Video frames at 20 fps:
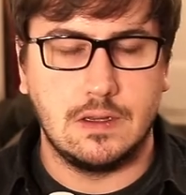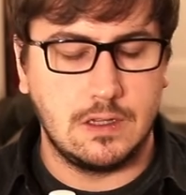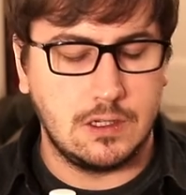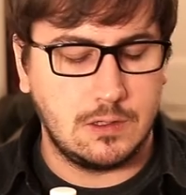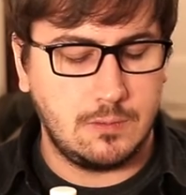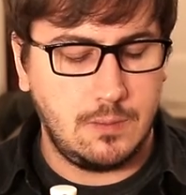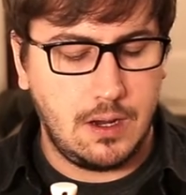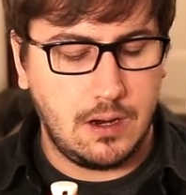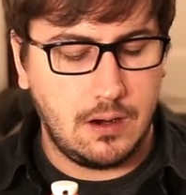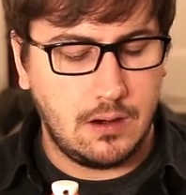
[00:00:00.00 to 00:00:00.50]
in
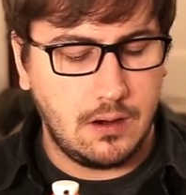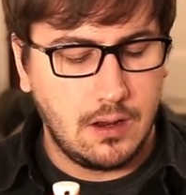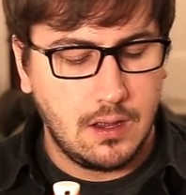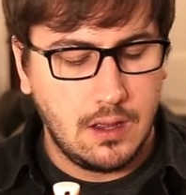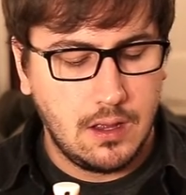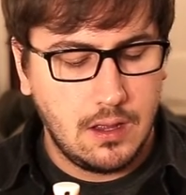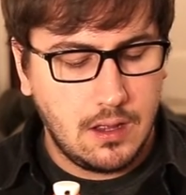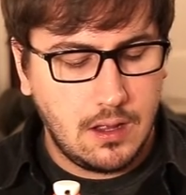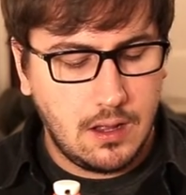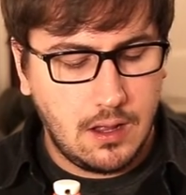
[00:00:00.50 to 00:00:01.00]
this beer.
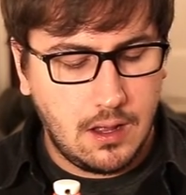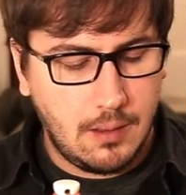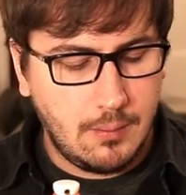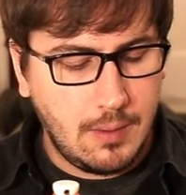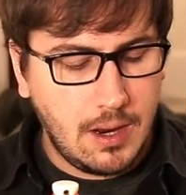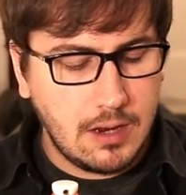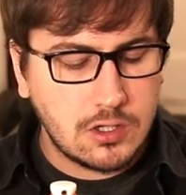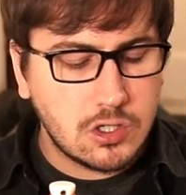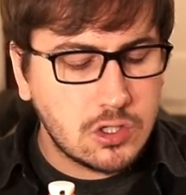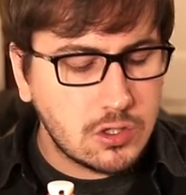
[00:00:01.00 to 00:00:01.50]
I'm
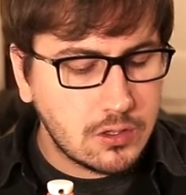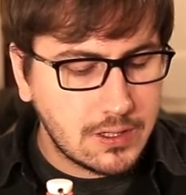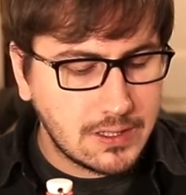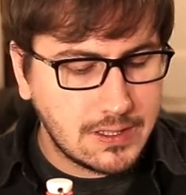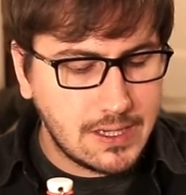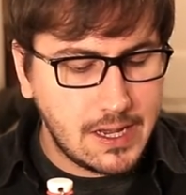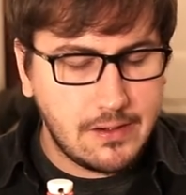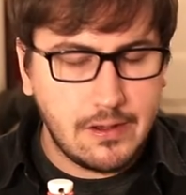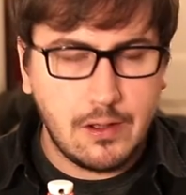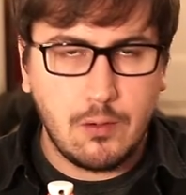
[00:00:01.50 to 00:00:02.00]
not sure
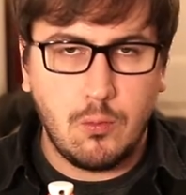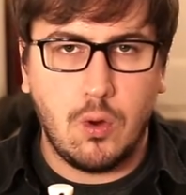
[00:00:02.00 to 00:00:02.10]
exactly